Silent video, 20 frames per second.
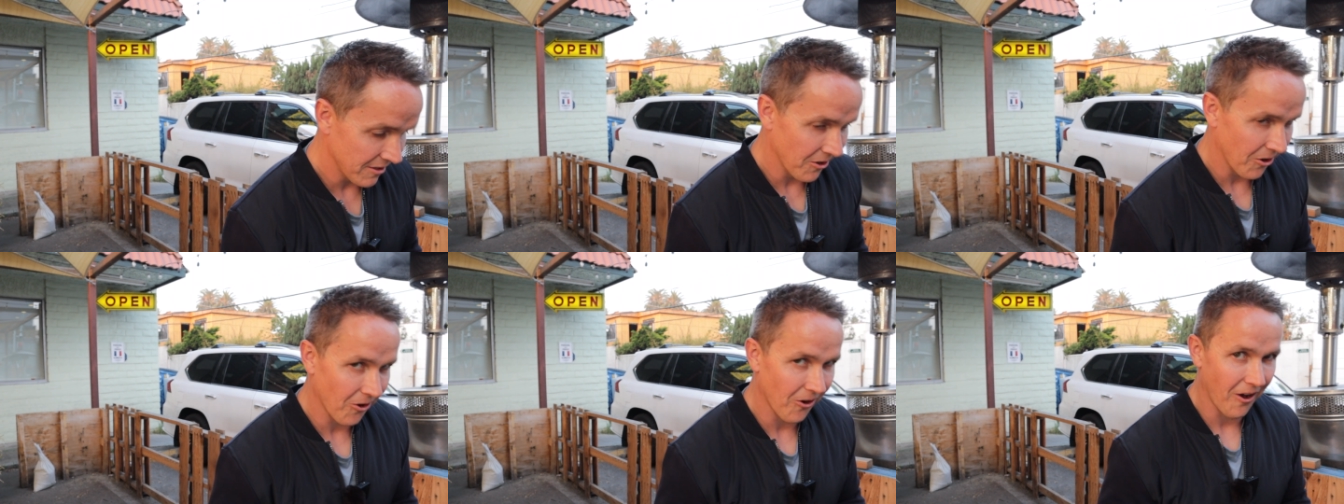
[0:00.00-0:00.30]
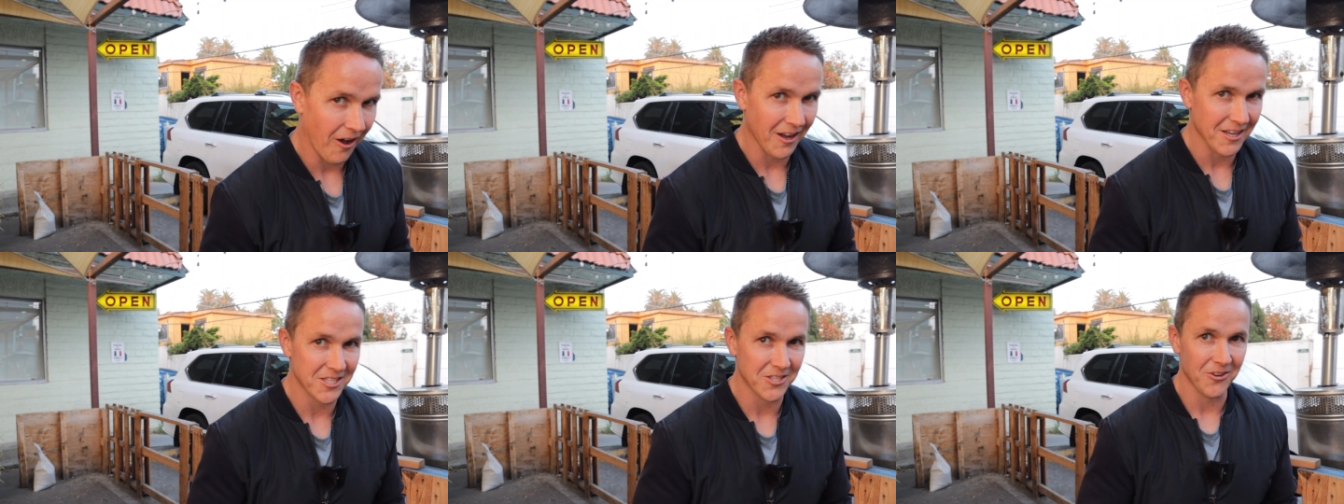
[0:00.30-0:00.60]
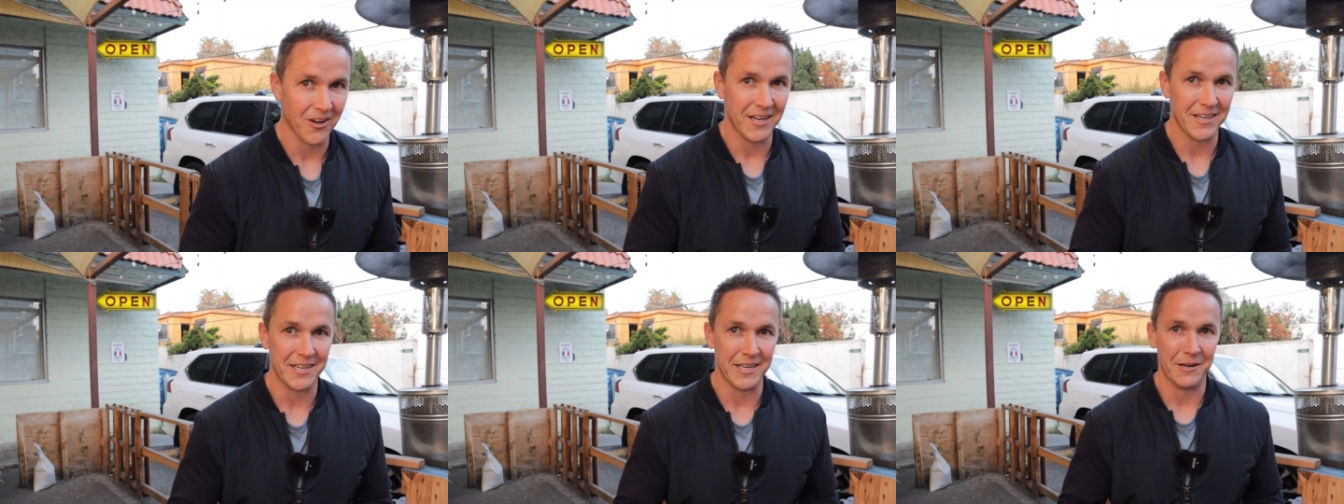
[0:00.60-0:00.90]
Oh,
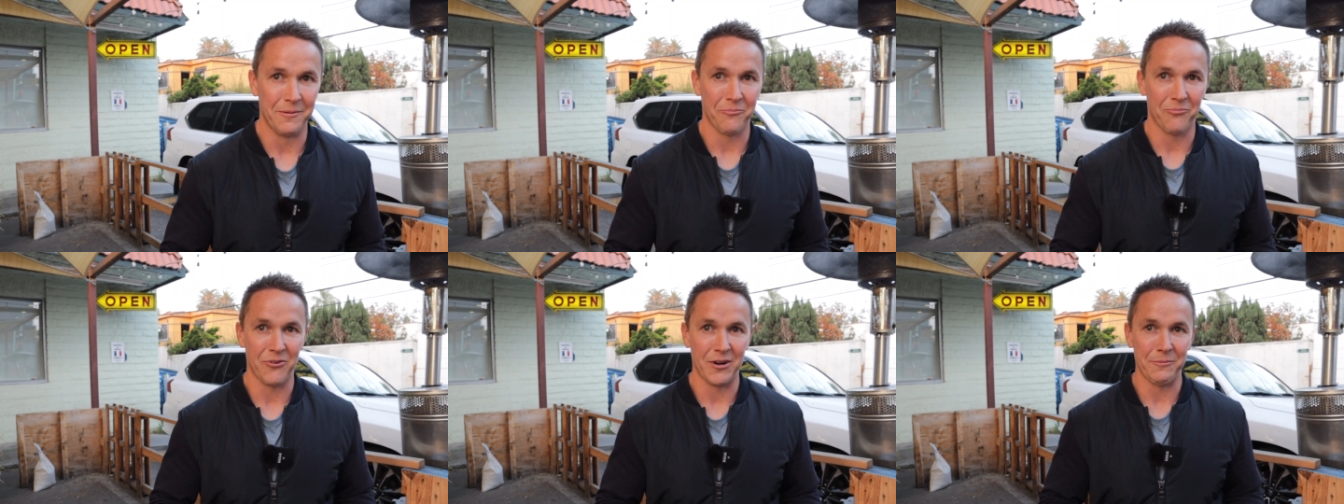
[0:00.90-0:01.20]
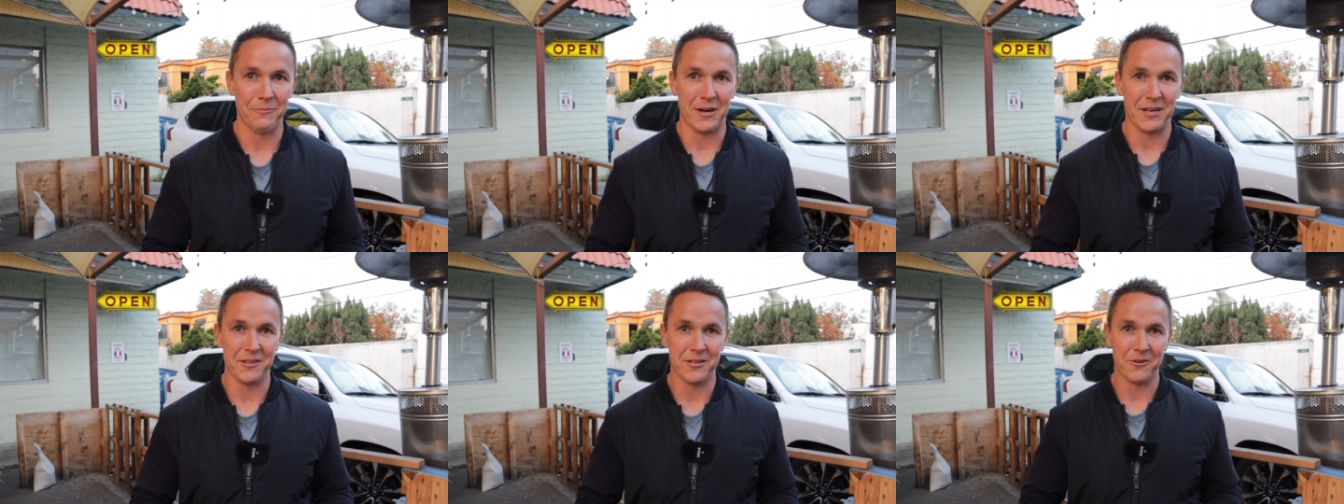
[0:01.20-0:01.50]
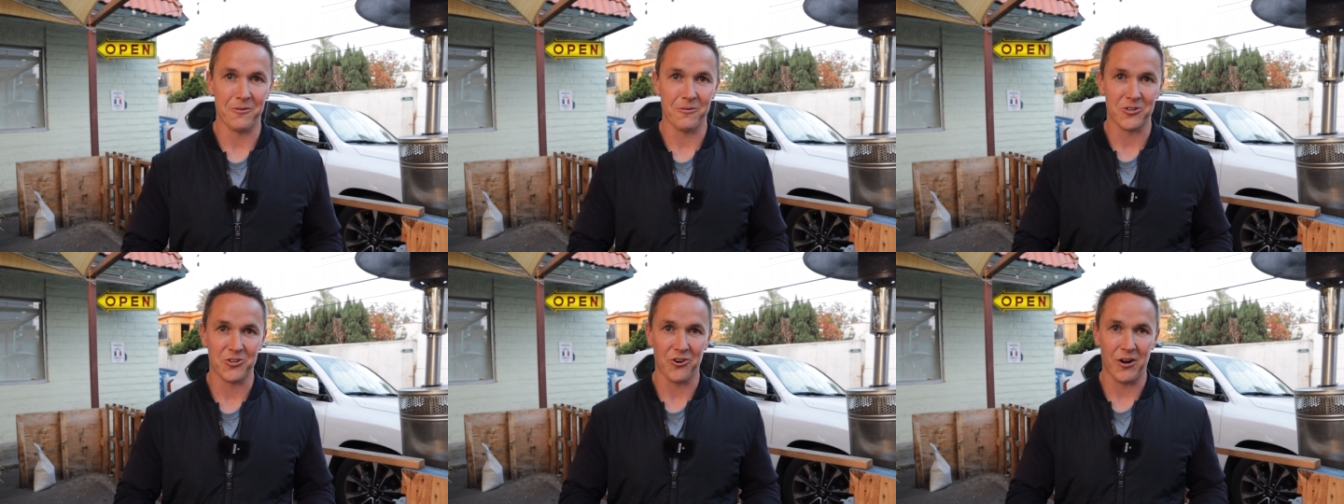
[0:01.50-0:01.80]
also, I didn't bring my
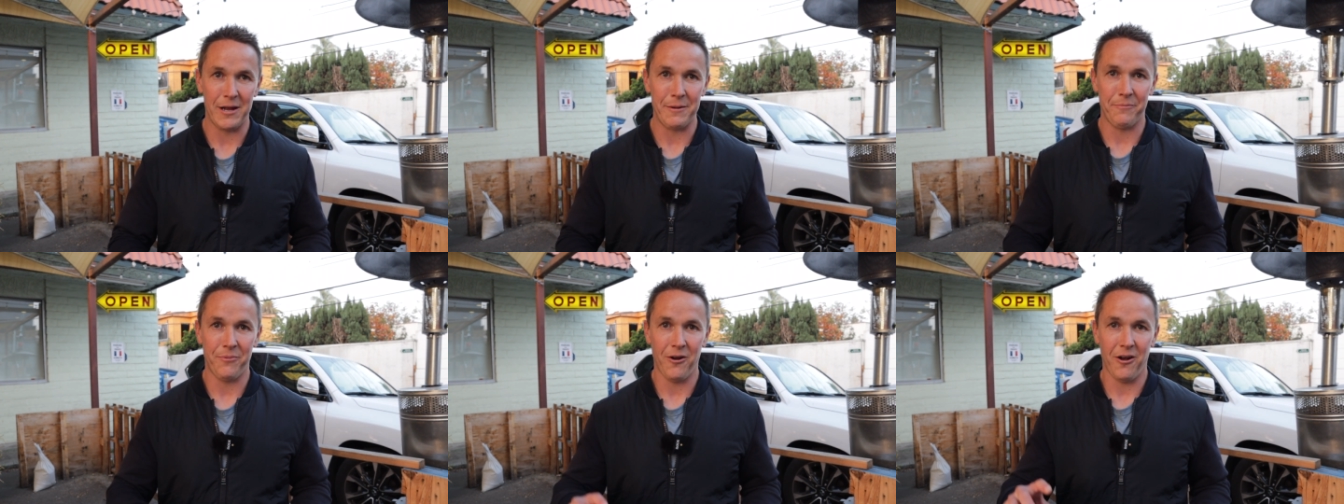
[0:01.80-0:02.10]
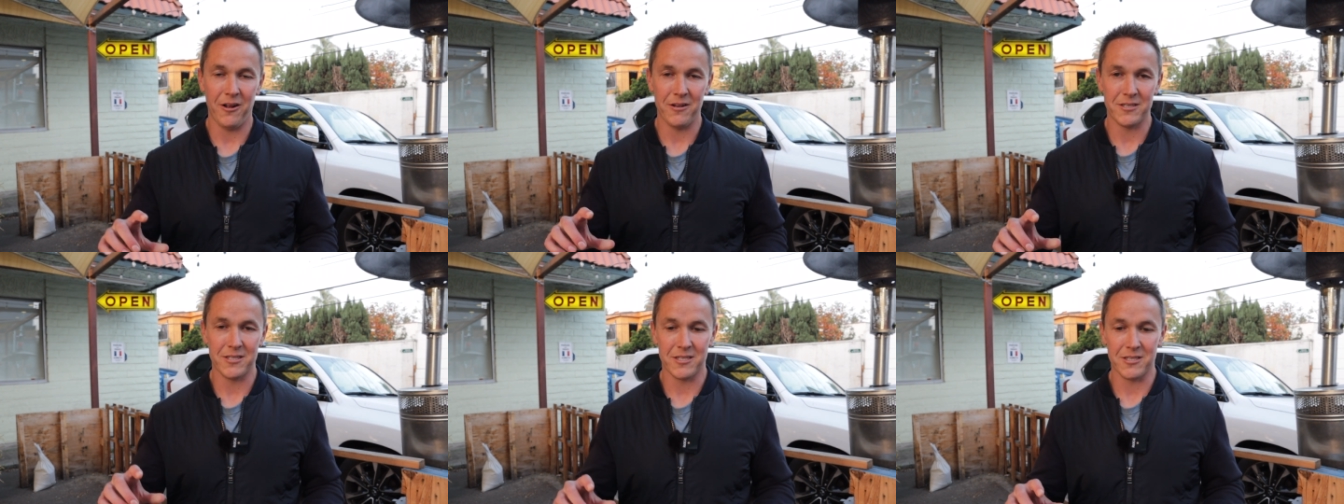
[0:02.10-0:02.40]
little tripod,